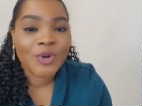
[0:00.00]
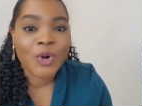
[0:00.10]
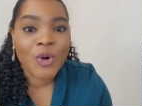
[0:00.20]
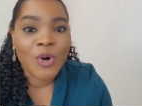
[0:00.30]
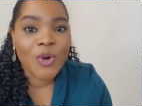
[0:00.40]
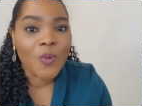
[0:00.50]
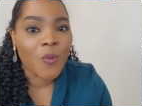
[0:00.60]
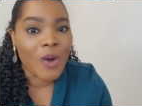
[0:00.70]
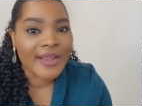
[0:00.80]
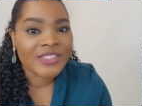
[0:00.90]
or
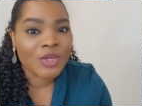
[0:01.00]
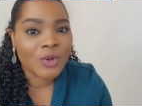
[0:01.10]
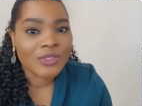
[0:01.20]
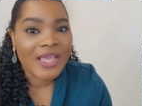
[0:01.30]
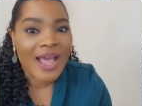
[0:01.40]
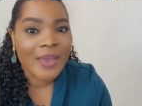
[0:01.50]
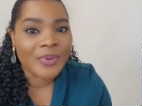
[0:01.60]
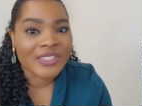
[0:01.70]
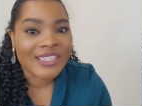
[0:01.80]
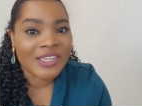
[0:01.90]
white coat
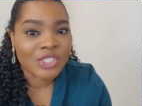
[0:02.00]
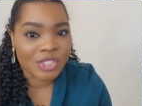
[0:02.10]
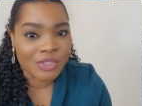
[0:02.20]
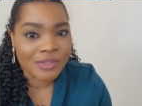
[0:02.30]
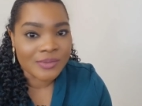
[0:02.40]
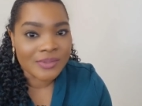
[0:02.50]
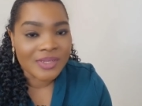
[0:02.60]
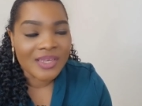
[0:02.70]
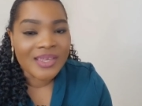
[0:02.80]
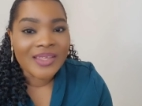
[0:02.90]
hypertension.
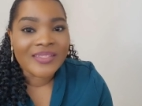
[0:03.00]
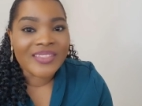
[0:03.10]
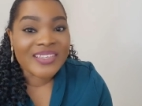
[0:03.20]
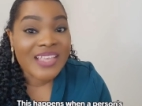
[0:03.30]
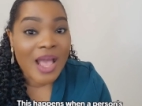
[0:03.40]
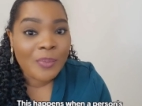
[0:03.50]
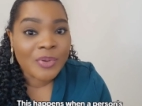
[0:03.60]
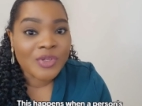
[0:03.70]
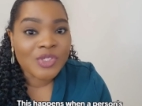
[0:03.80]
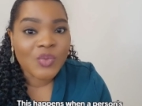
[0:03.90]
This
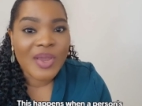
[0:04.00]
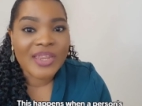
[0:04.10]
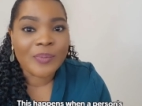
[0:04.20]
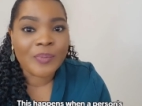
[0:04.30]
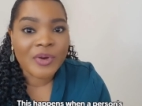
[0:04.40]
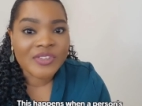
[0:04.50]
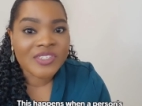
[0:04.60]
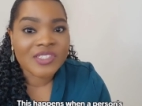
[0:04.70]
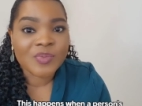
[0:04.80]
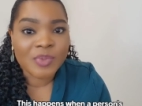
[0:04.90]
happens when a
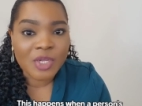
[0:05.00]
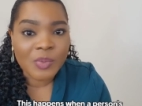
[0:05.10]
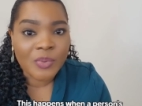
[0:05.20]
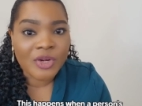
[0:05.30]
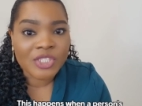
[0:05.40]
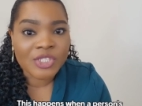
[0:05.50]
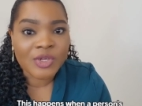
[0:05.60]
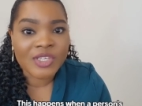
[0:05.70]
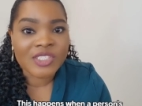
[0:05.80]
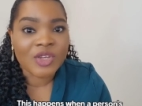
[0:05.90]
person's blood
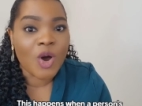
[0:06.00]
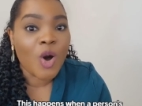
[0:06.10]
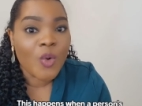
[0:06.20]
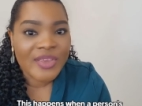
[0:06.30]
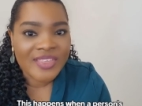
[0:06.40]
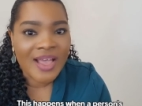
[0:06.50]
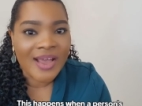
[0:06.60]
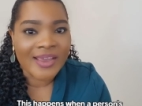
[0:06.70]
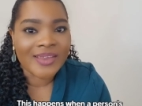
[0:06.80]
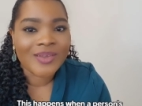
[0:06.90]
pressure is always
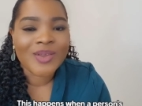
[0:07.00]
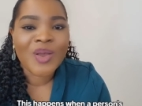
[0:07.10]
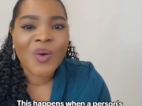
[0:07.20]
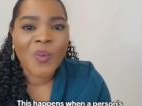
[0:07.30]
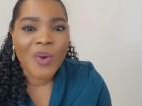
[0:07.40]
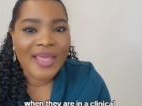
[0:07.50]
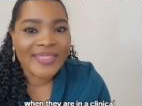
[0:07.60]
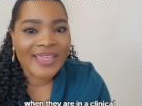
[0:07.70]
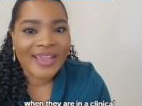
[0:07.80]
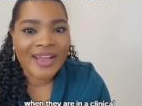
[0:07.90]
high
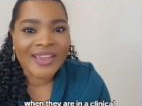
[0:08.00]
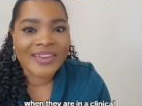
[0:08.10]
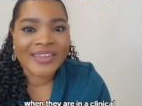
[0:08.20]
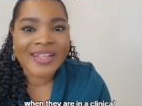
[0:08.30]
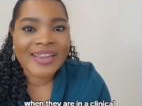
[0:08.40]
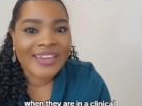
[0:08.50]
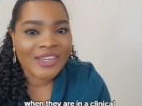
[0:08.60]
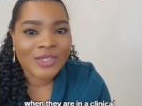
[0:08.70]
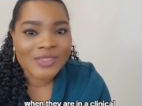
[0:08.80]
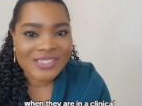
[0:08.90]
when they are in a
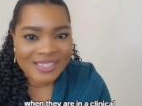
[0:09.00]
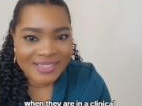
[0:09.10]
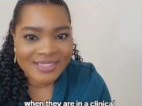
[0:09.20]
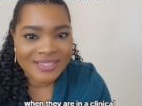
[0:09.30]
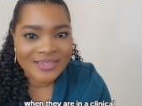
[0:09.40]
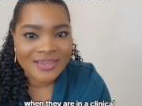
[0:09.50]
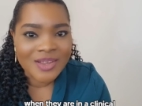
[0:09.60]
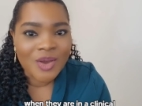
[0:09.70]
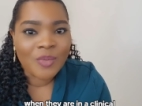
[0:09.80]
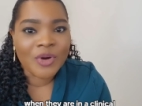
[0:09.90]
clinical setting,
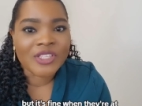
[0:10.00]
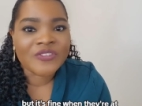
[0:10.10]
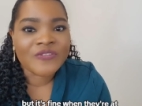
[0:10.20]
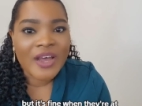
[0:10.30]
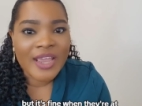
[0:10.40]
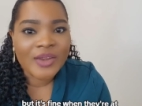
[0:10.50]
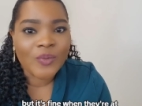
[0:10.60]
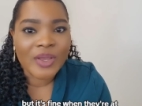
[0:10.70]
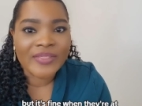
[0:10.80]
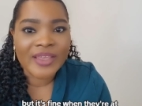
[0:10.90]
but it's
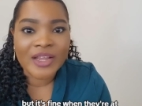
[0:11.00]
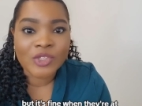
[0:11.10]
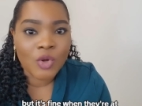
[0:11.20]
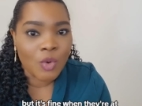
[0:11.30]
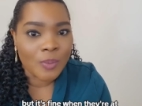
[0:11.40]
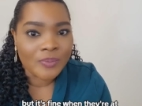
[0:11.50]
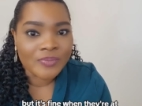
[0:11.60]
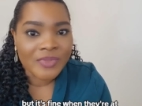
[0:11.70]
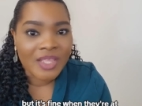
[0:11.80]
fine when they're at home.